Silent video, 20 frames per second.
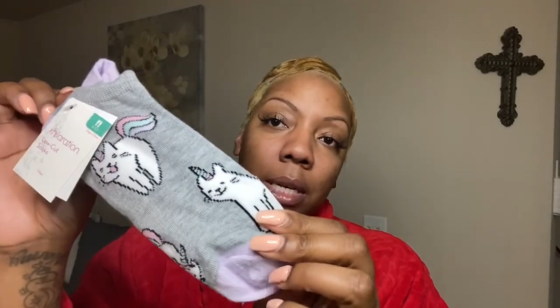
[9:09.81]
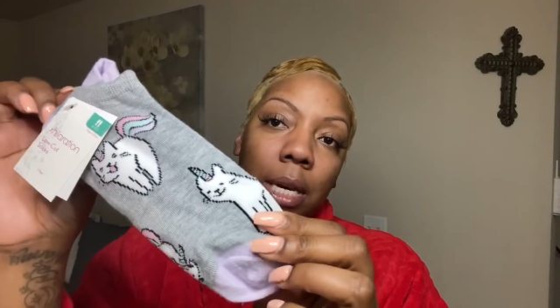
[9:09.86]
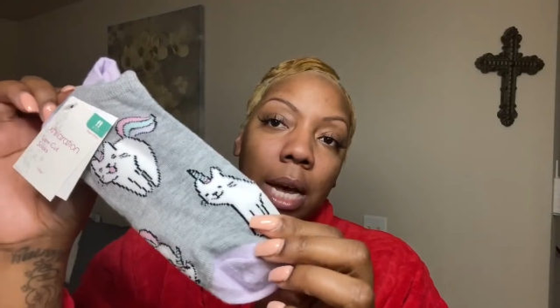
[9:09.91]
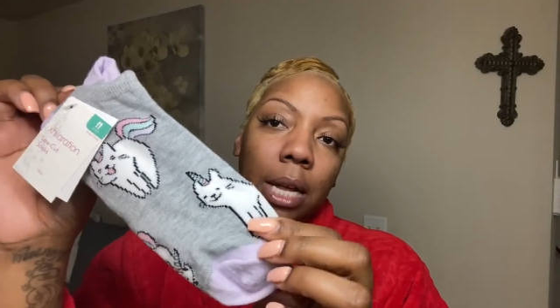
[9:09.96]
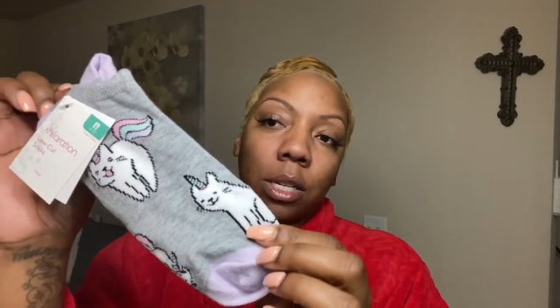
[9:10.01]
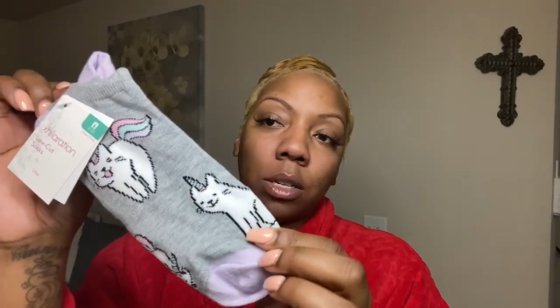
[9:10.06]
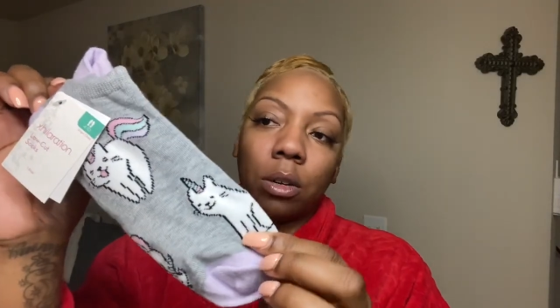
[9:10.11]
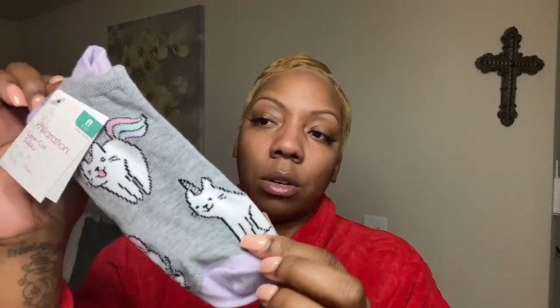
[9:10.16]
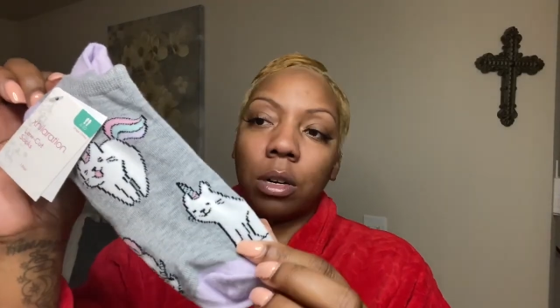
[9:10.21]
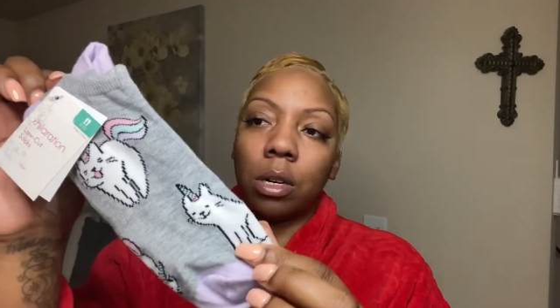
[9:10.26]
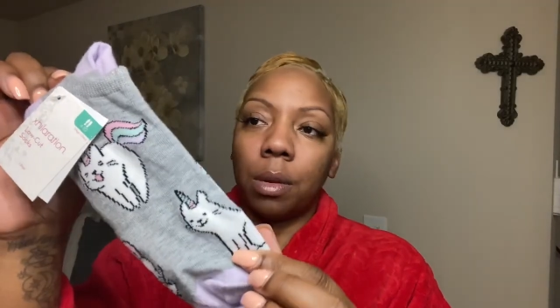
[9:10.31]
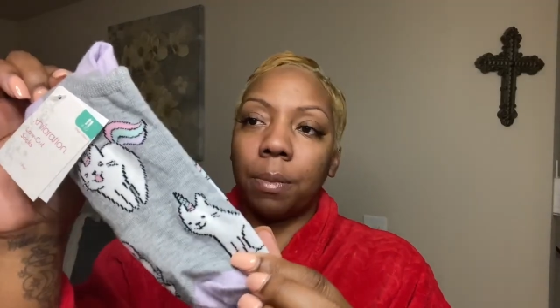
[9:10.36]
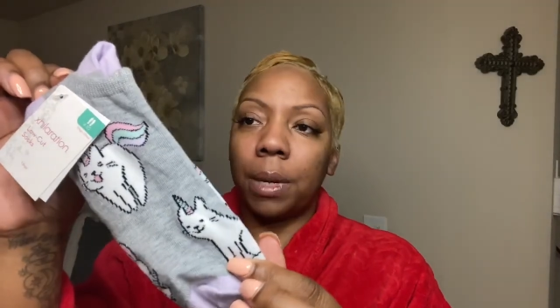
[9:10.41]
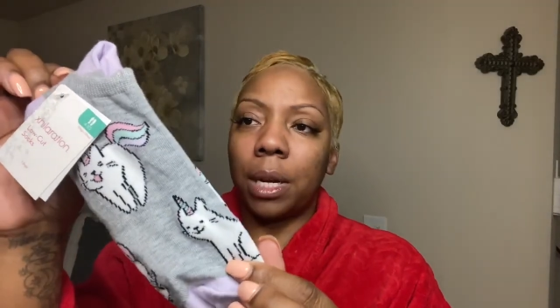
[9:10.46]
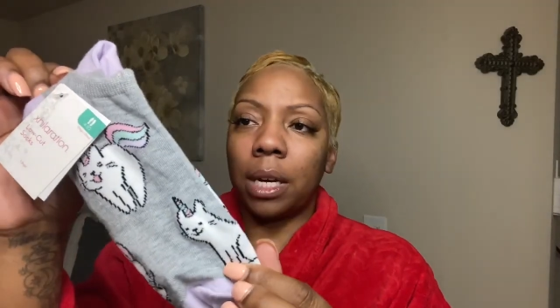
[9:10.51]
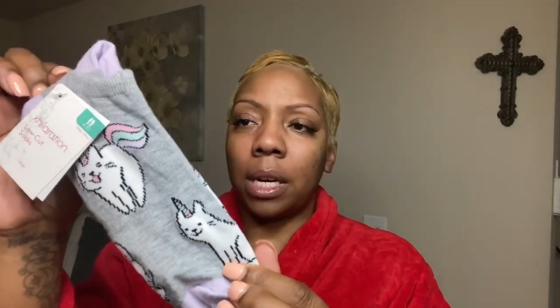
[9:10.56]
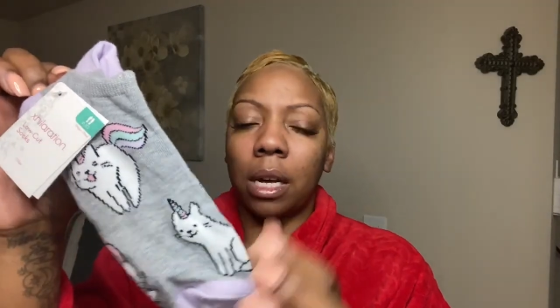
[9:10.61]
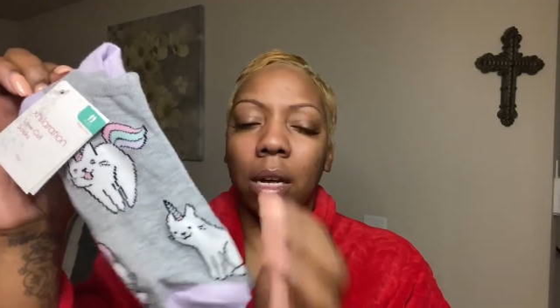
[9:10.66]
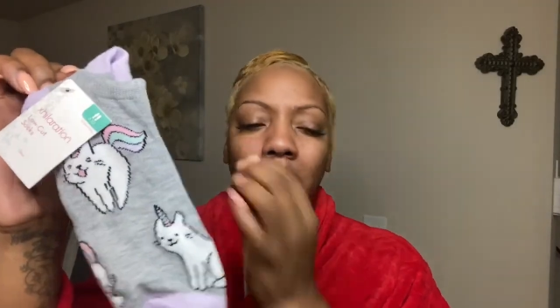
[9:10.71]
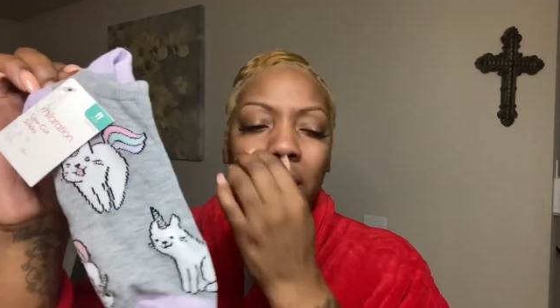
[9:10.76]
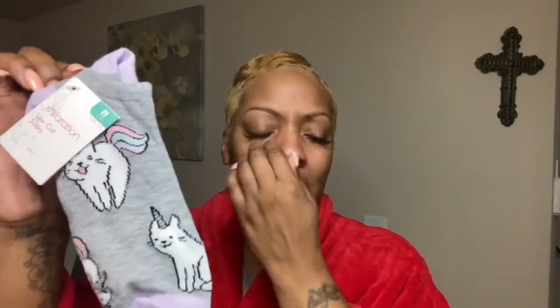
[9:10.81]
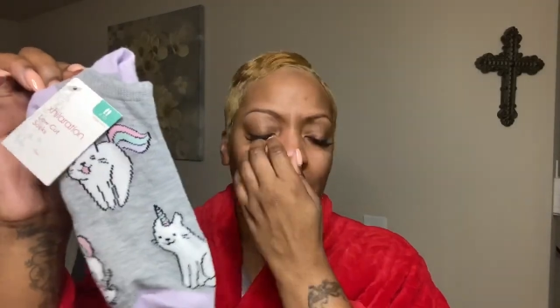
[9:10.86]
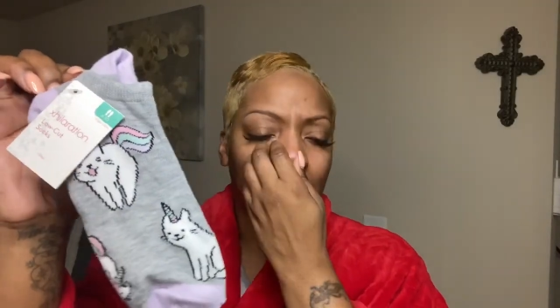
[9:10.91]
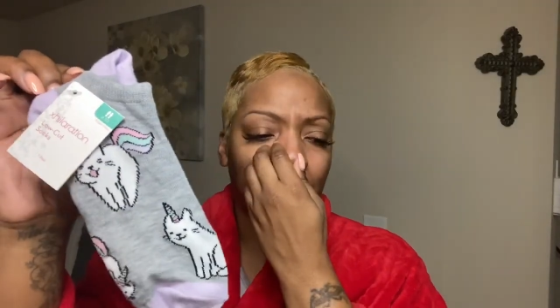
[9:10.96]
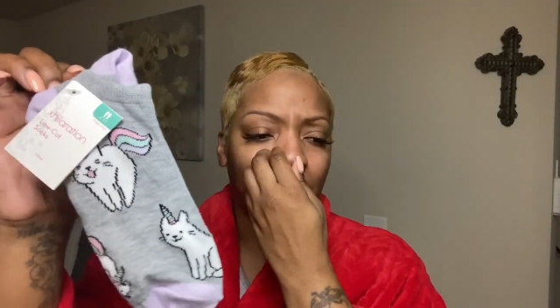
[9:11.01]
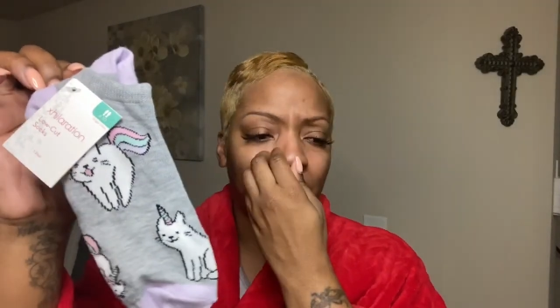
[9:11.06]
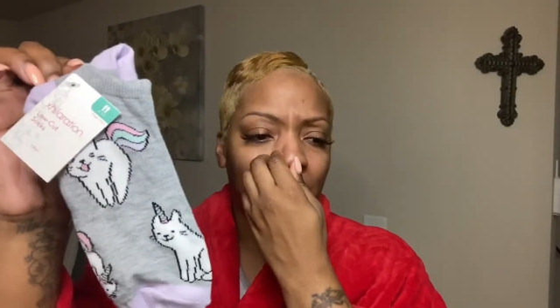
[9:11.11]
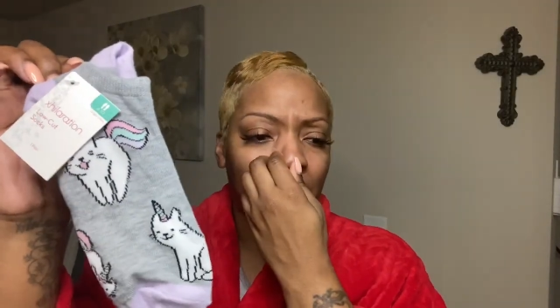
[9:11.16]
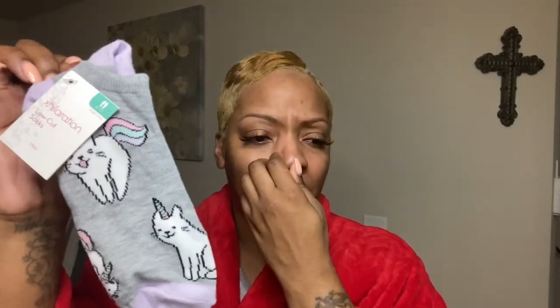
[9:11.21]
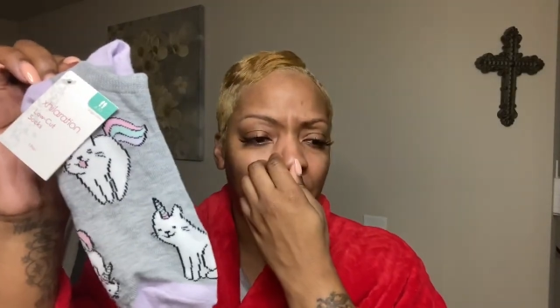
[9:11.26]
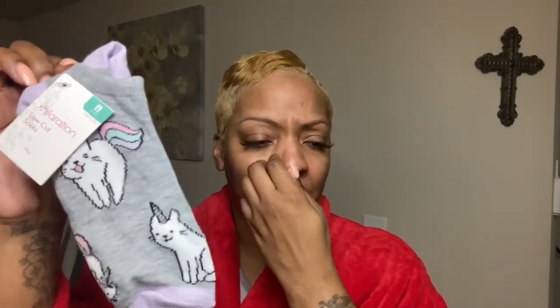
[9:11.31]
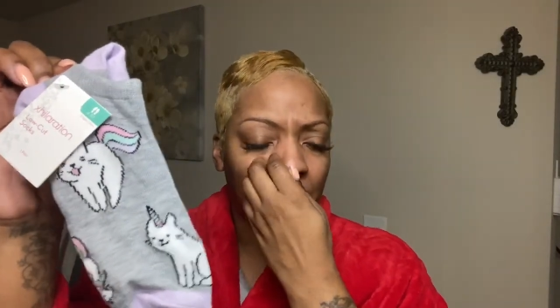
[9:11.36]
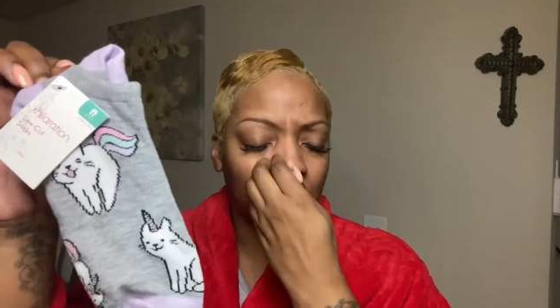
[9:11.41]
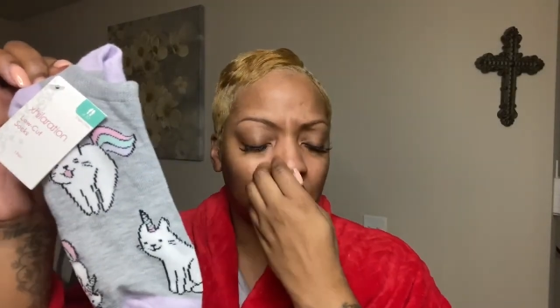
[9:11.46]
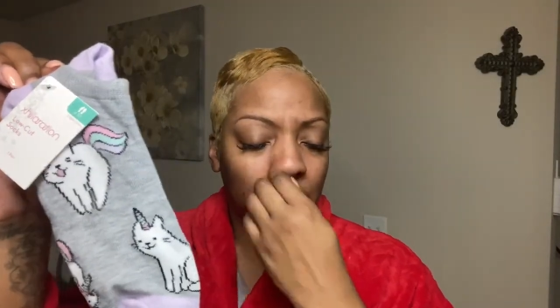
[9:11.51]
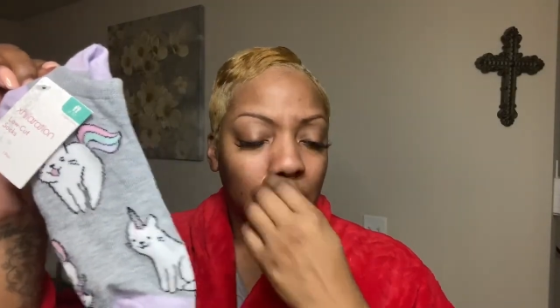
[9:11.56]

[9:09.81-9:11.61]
I told her to pick out like five pairs